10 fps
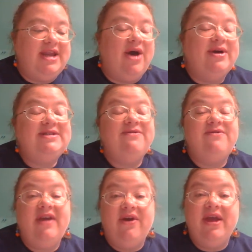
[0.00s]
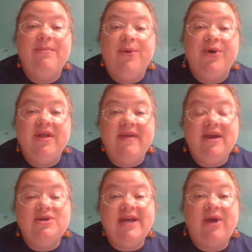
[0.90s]
Now it's very important that
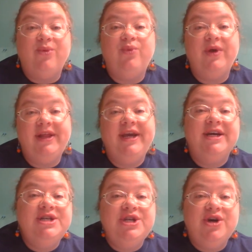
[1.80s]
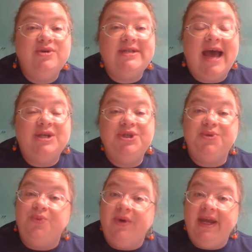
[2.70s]
you take really good notes as you
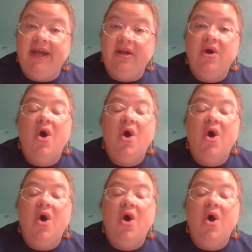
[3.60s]
read